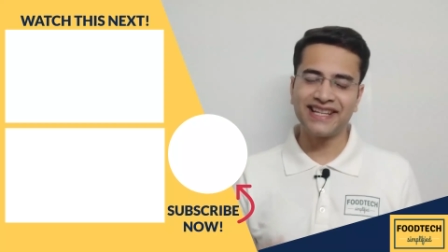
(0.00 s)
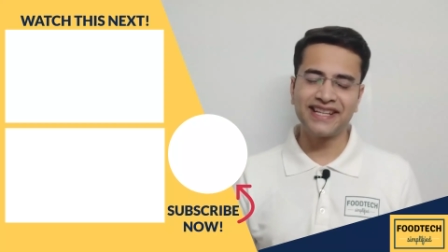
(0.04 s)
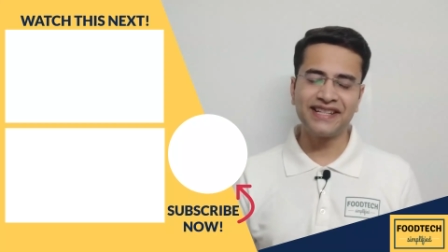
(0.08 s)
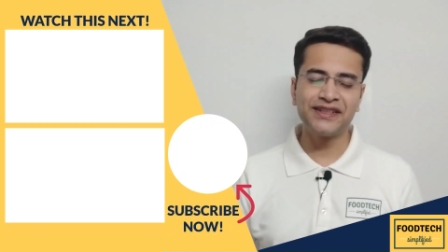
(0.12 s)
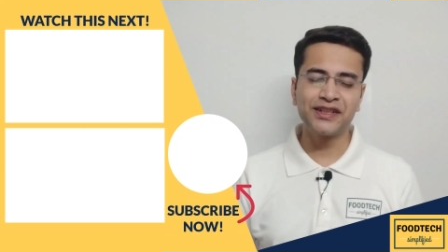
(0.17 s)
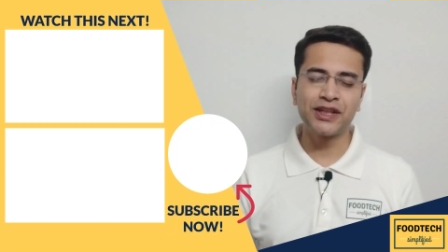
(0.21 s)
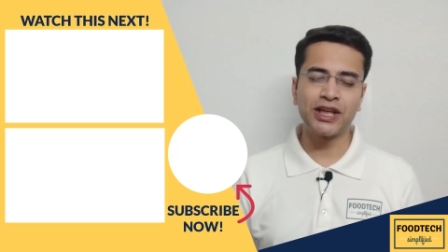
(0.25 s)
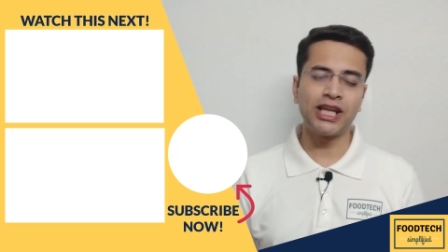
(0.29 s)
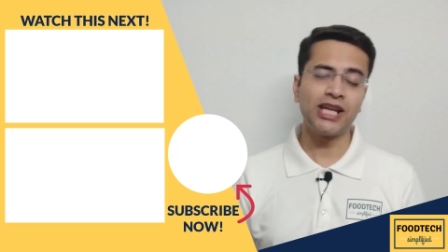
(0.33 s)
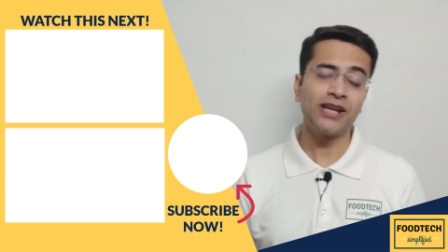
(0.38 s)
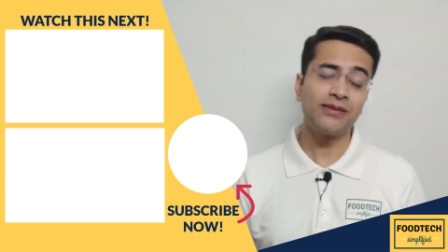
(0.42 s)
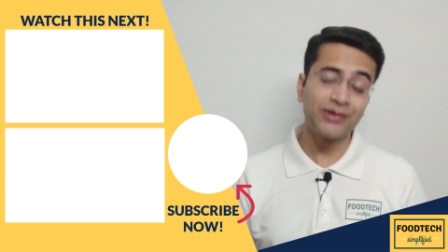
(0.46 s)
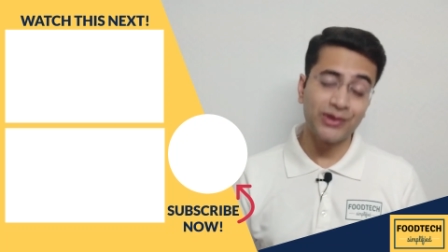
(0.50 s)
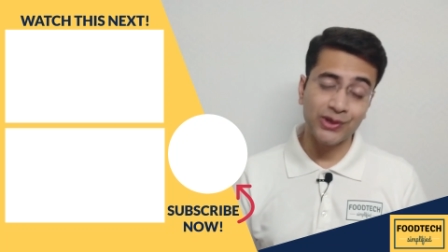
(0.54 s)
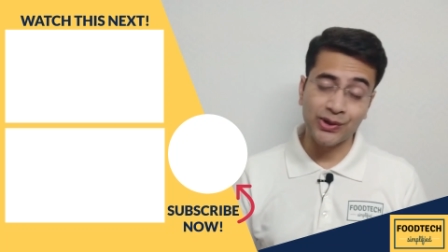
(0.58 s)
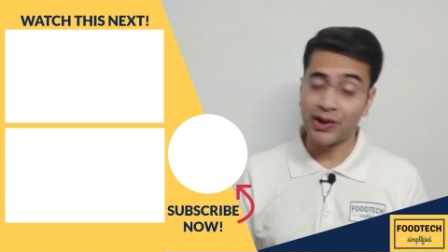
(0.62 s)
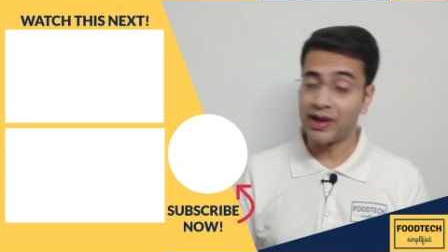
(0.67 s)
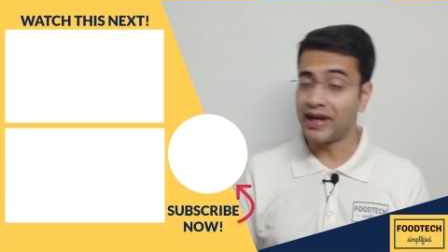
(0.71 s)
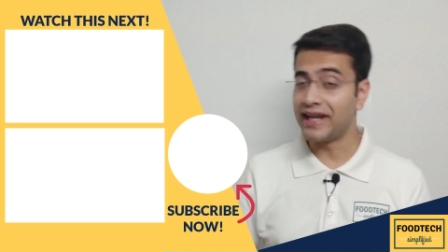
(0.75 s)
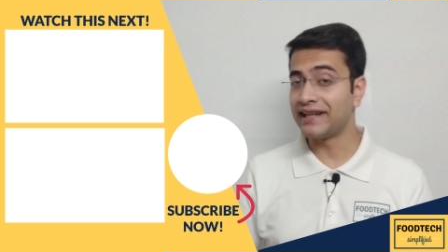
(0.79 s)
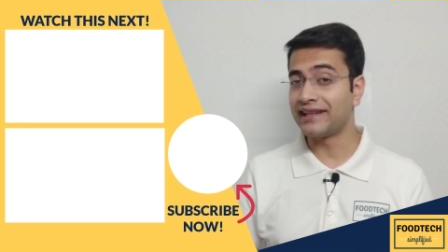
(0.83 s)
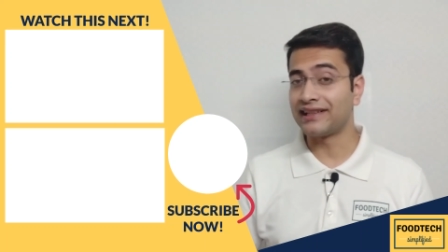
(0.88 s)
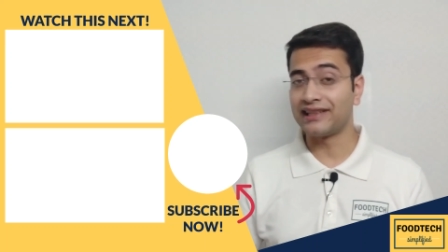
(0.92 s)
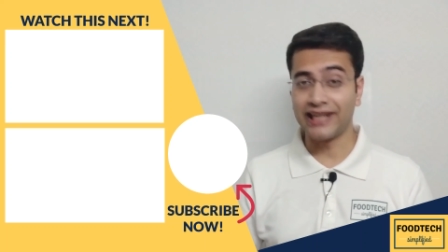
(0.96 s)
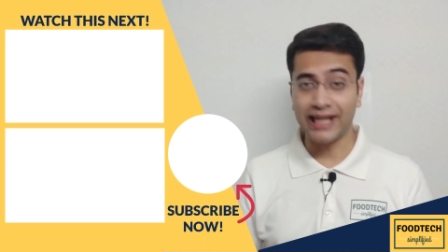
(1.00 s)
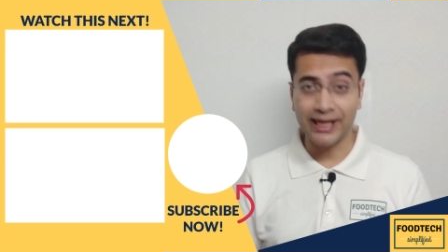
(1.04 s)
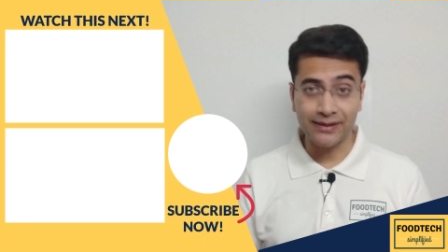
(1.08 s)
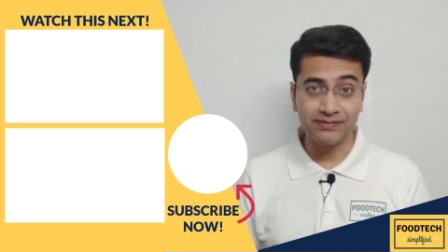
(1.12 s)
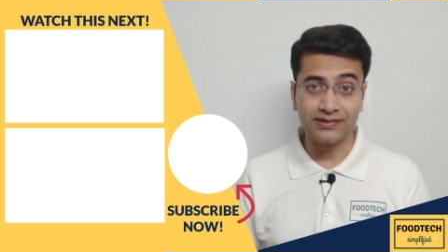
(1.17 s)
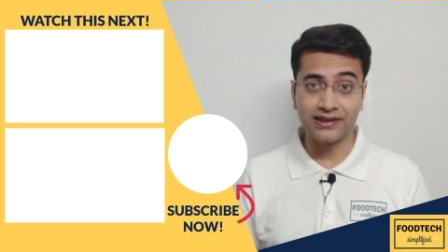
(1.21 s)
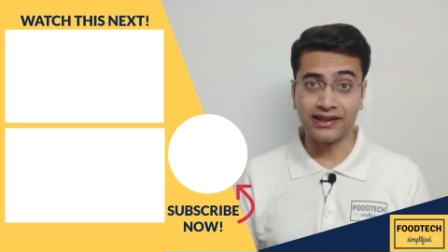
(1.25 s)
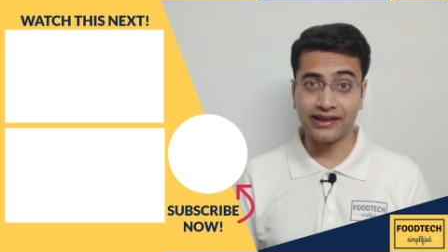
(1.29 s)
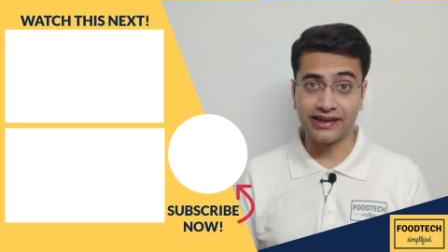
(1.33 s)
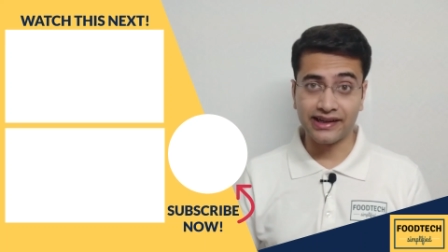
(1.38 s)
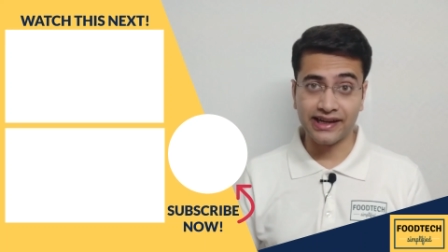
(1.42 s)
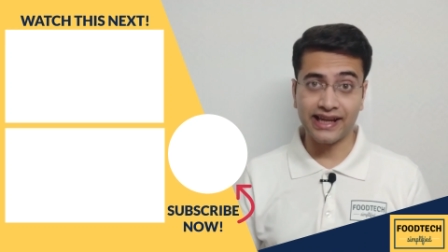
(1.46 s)
Till then, keep growing,
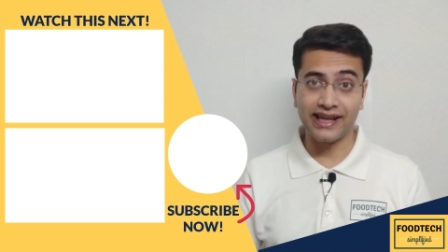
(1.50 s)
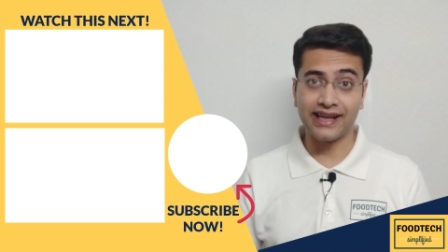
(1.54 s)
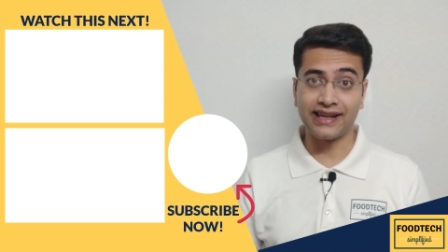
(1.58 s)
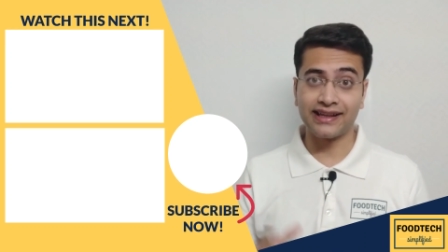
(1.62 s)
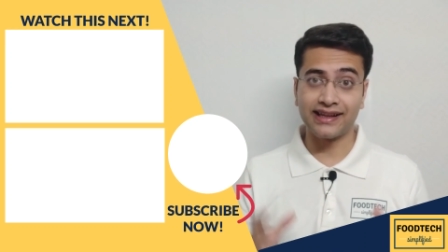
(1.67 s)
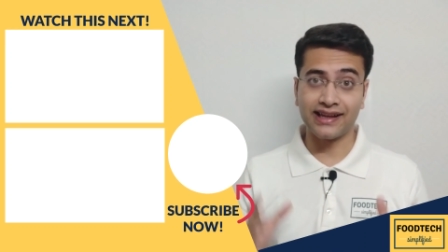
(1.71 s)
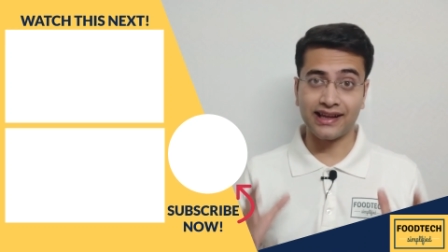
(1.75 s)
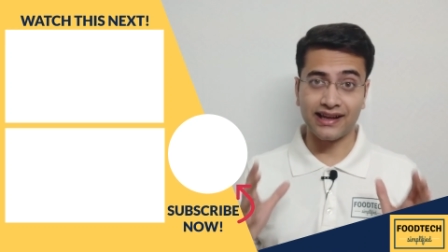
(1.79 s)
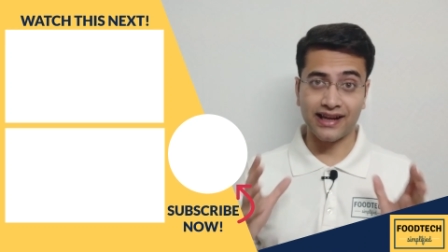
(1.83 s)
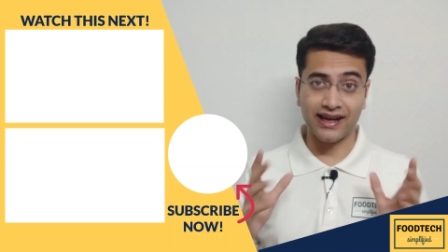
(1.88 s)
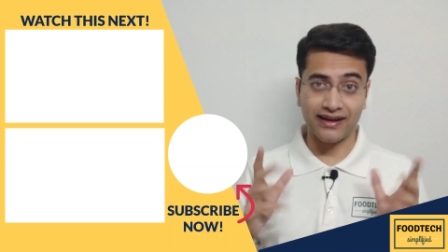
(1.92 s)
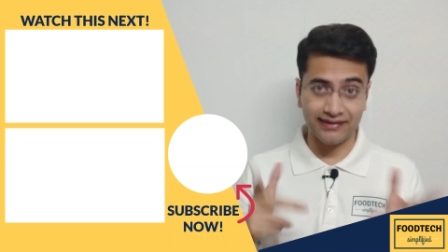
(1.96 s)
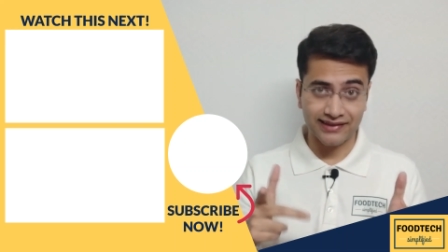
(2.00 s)
keep learning,